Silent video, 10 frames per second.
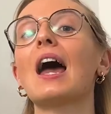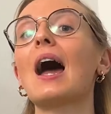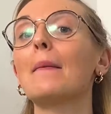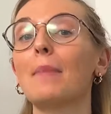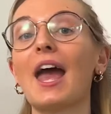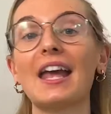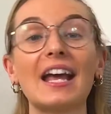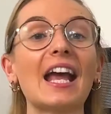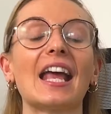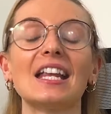and
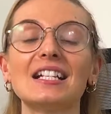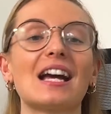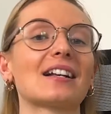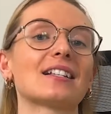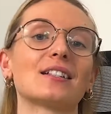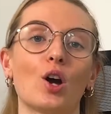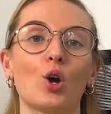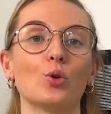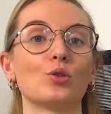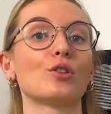paying any taxes
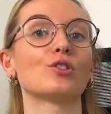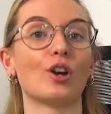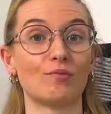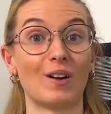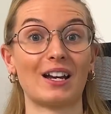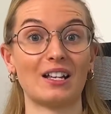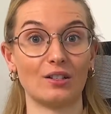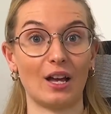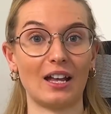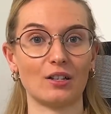owed directly
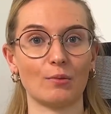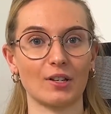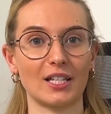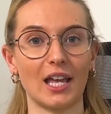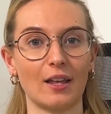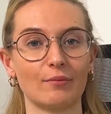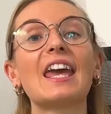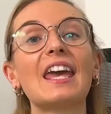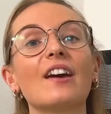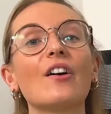to HMRC.
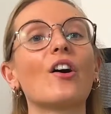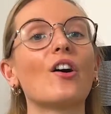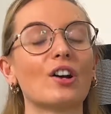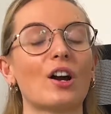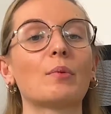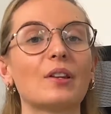Here are a couple